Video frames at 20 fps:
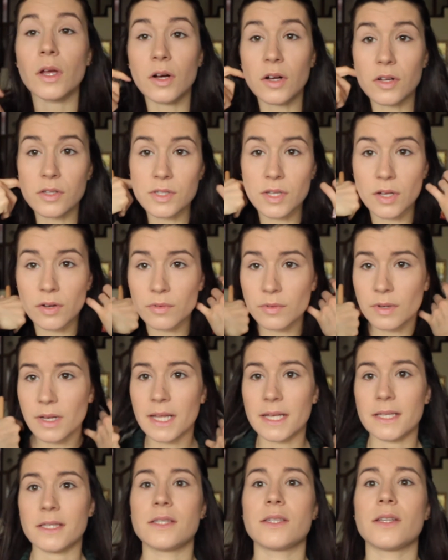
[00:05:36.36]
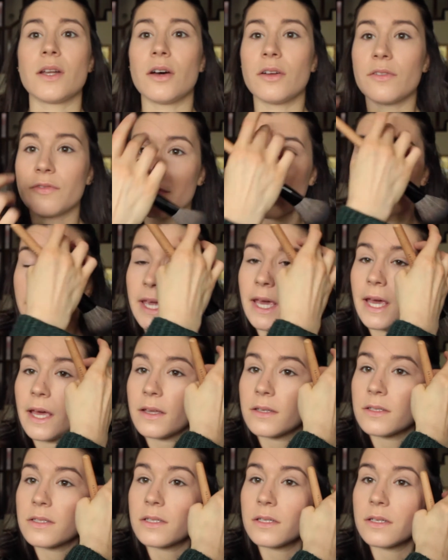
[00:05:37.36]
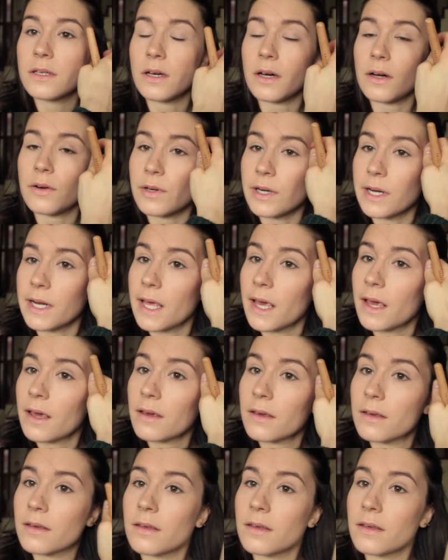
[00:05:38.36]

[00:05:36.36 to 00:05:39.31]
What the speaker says: Also, let's not forget our neck.